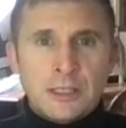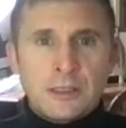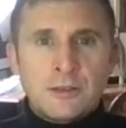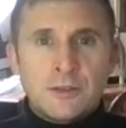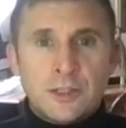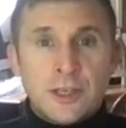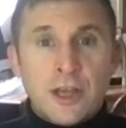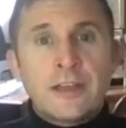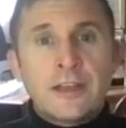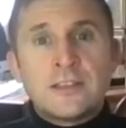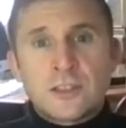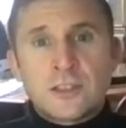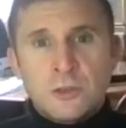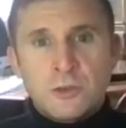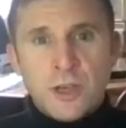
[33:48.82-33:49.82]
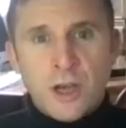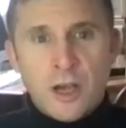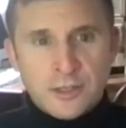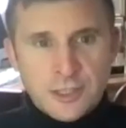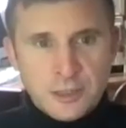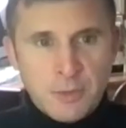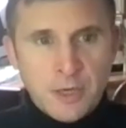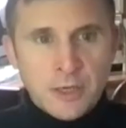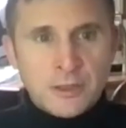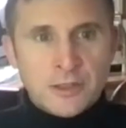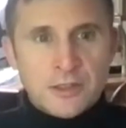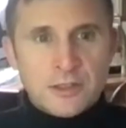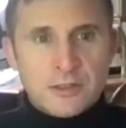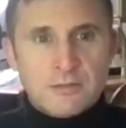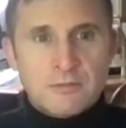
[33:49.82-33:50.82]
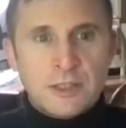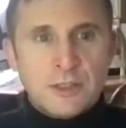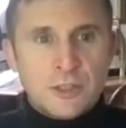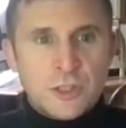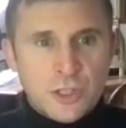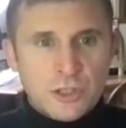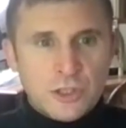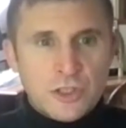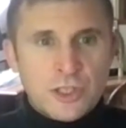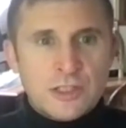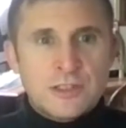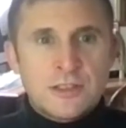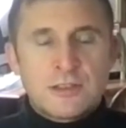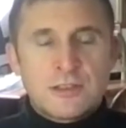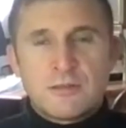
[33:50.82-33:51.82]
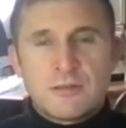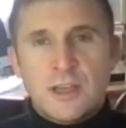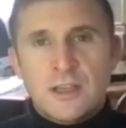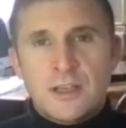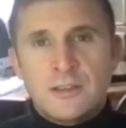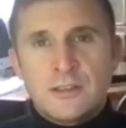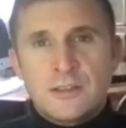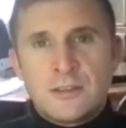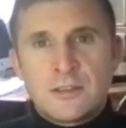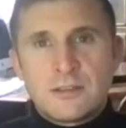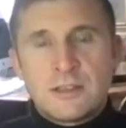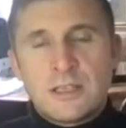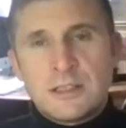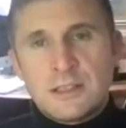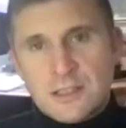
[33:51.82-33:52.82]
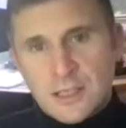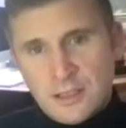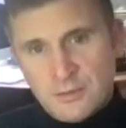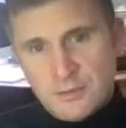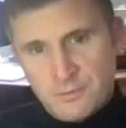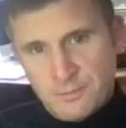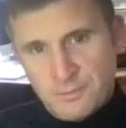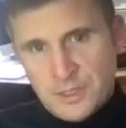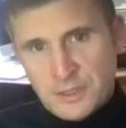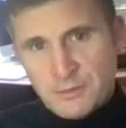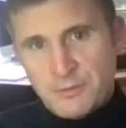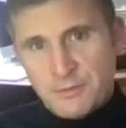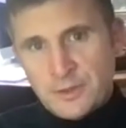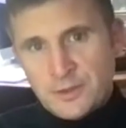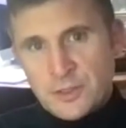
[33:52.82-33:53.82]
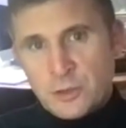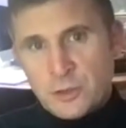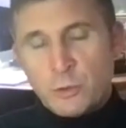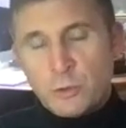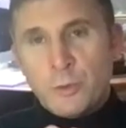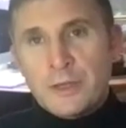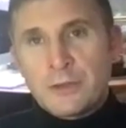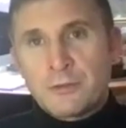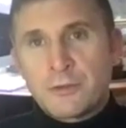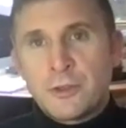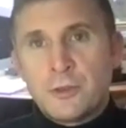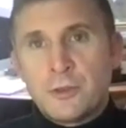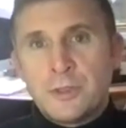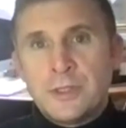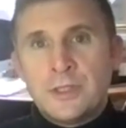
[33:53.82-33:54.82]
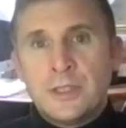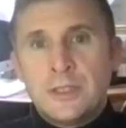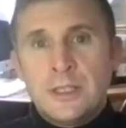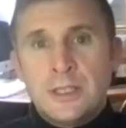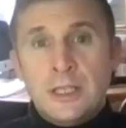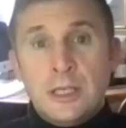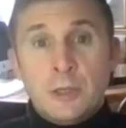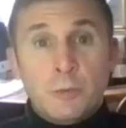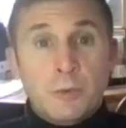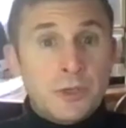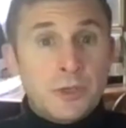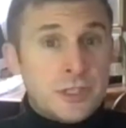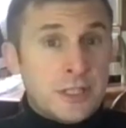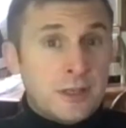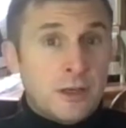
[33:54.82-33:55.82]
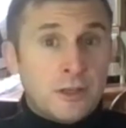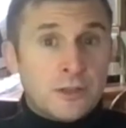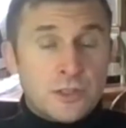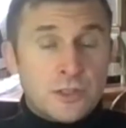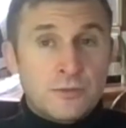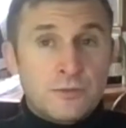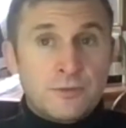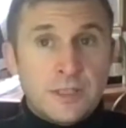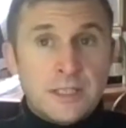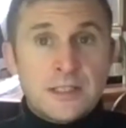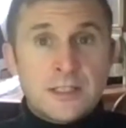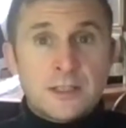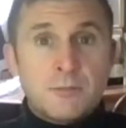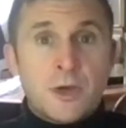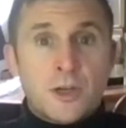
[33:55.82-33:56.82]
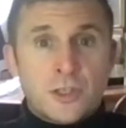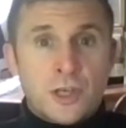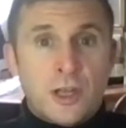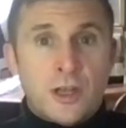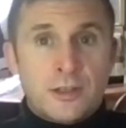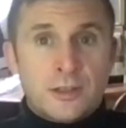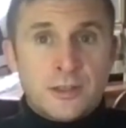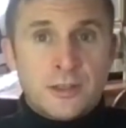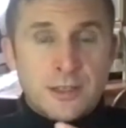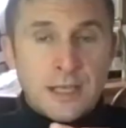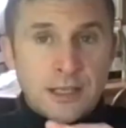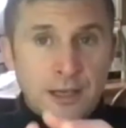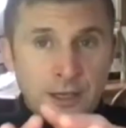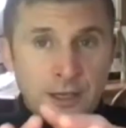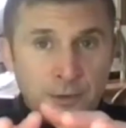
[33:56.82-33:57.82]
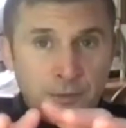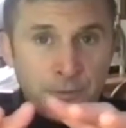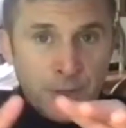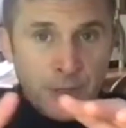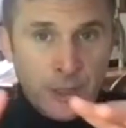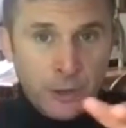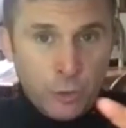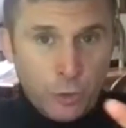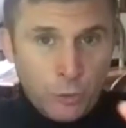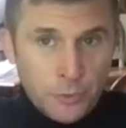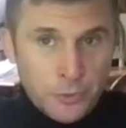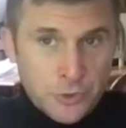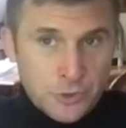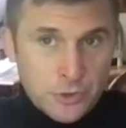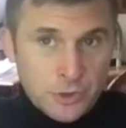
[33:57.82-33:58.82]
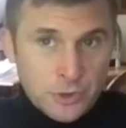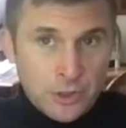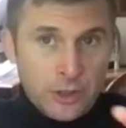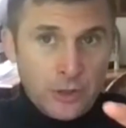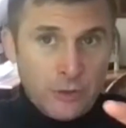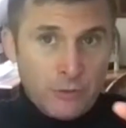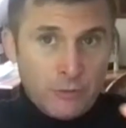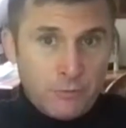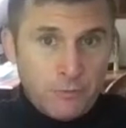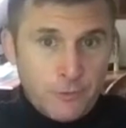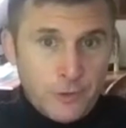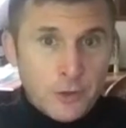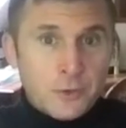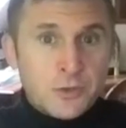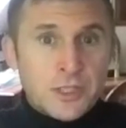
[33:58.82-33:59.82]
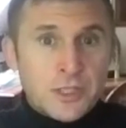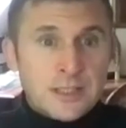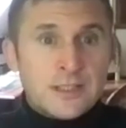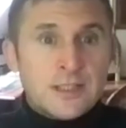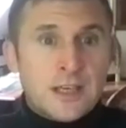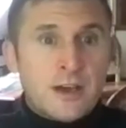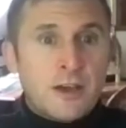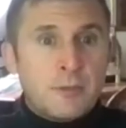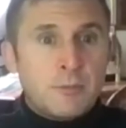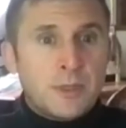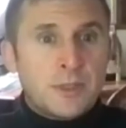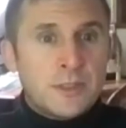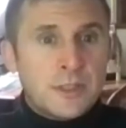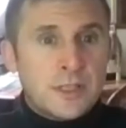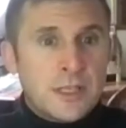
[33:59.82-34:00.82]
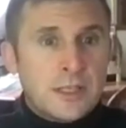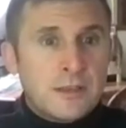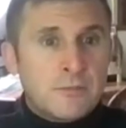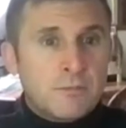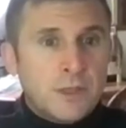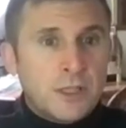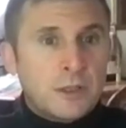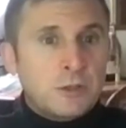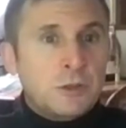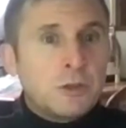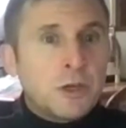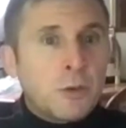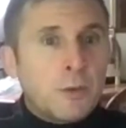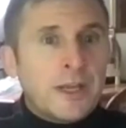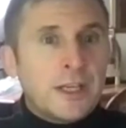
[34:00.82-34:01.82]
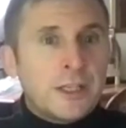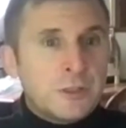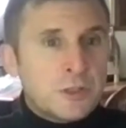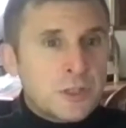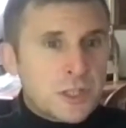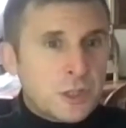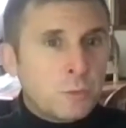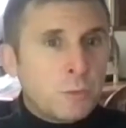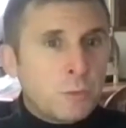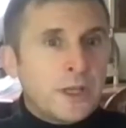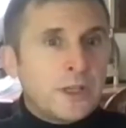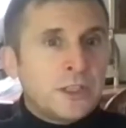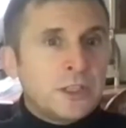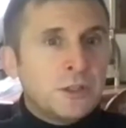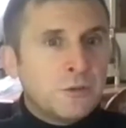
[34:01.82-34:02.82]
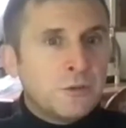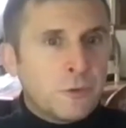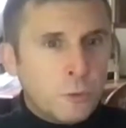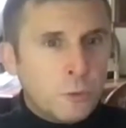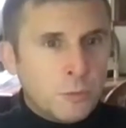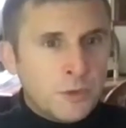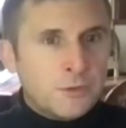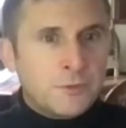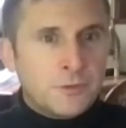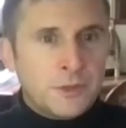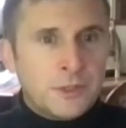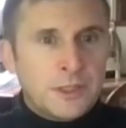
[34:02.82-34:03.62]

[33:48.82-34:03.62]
knights who guarded the monks in the churches, and it's kind of filtered all the way through. And whereas in lots of Eastern martial arts, they kind of almost froze in time, and you go in and you still wear the uniform of